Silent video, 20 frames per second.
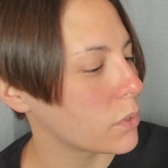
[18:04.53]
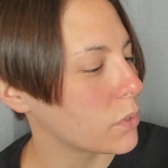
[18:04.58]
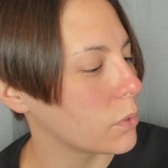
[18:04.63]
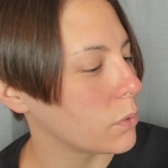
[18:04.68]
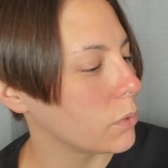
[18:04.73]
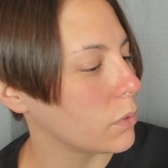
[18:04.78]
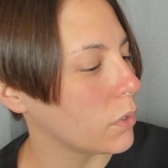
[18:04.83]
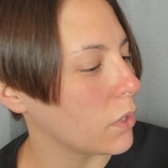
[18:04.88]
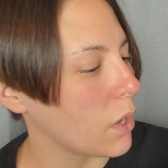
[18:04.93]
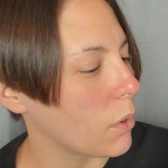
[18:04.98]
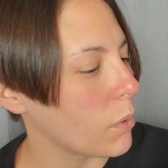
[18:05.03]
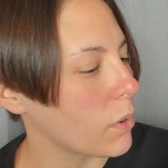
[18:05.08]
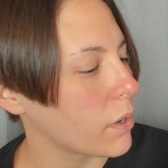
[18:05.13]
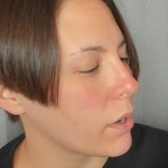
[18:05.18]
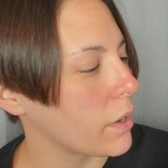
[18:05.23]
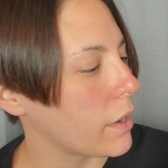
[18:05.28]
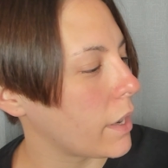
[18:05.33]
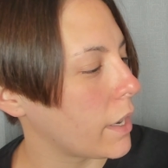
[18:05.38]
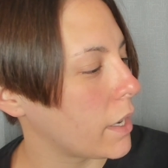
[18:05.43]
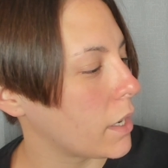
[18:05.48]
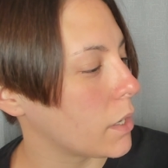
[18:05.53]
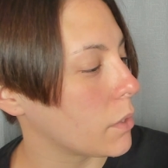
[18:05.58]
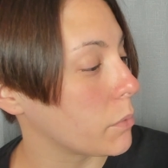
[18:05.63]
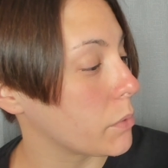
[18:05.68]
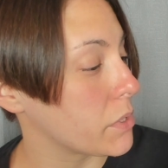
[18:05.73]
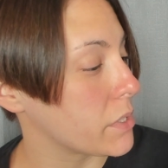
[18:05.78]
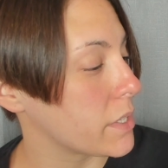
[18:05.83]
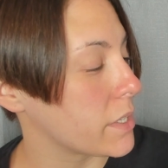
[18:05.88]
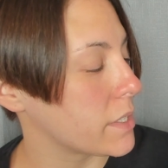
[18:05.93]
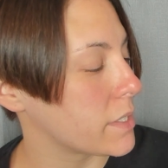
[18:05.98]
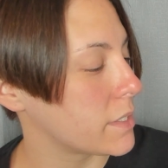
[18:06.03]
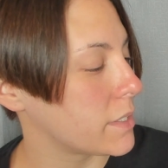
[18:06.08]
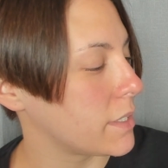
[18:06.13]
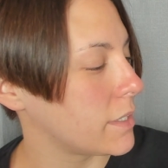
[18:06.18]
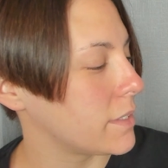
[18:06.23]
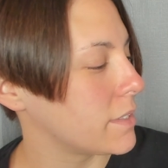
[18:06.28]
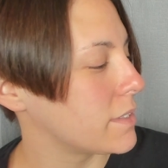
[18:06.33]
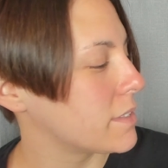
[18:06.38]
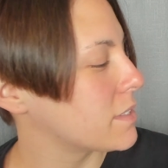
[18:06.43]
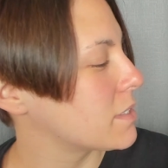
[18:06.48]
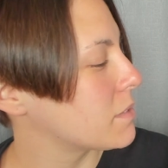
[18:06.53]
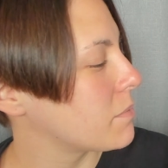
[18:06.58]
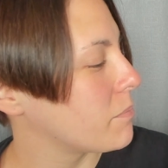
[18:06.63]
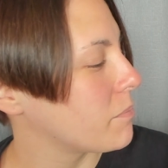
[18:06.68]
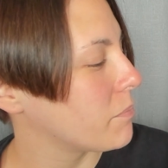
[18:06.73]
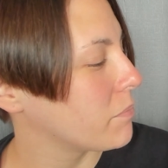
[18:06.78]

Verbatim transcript: to lower air resistance.